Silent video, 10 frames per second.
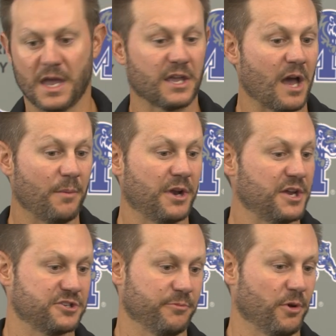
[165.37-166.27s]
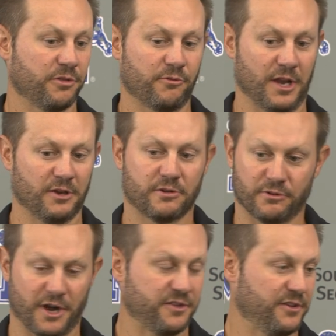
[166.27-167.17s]
Yeah, a combination of both, right?
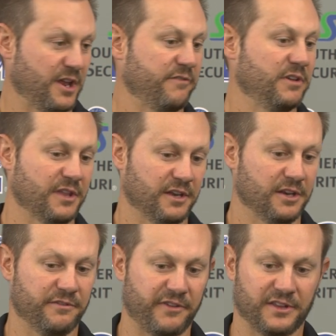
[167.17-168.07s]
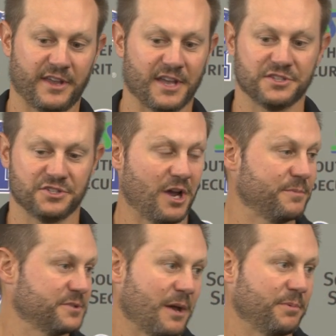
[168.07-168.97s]
Credit to Navy. They did a fantastic
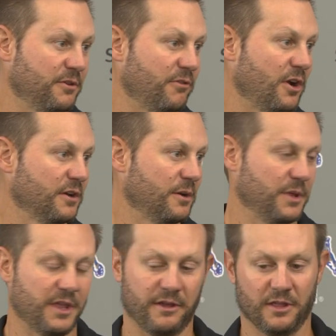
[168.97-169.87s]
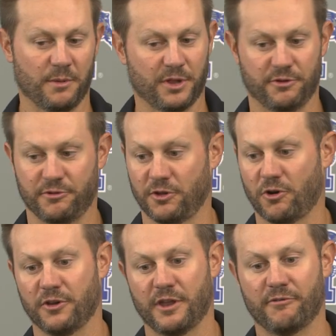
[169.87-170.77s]
job stopping the run. I mean, they played really
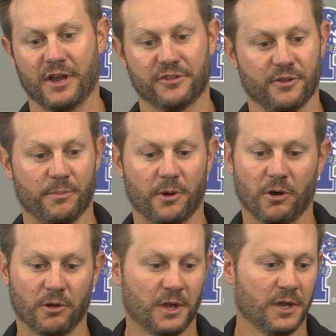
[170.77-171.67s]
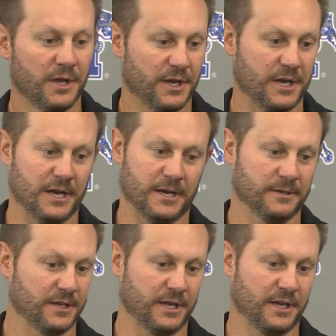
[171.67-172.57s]
hard. They ran to the ball.
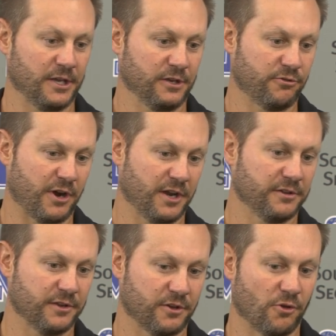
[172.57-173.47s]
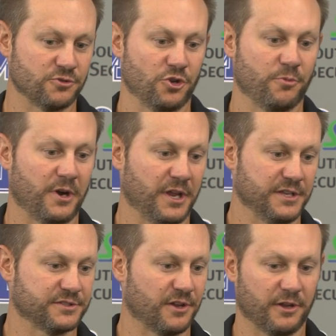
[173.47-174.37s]
And credit to Coach Newberry.
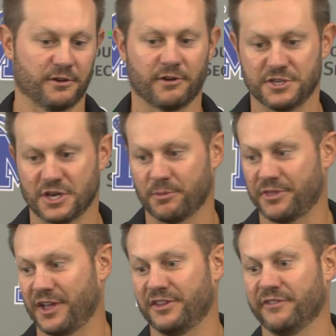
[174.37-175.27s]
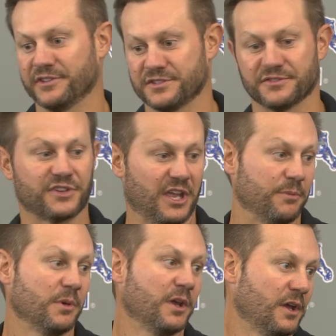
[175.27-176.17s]
He's done a great job with that defensive
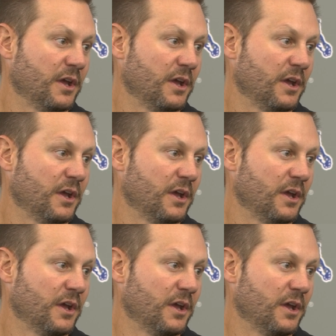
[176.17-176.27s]
scheme.